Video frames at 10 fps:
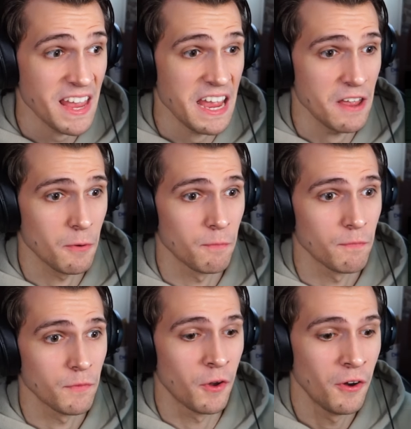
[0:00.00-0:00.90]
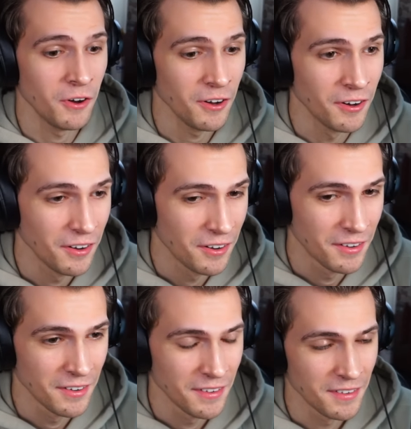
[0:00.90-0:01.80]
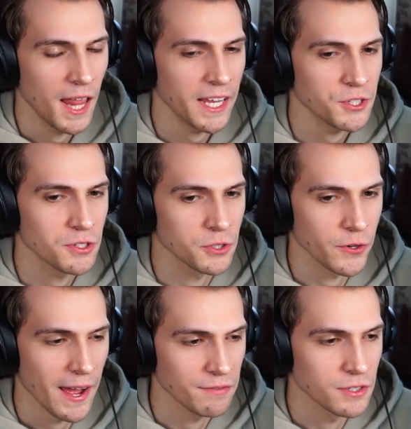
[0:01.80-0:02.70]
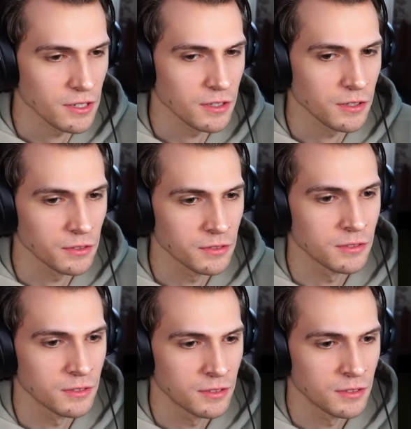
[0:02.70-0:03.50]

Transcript: Damn! I like how she's crafty, you know?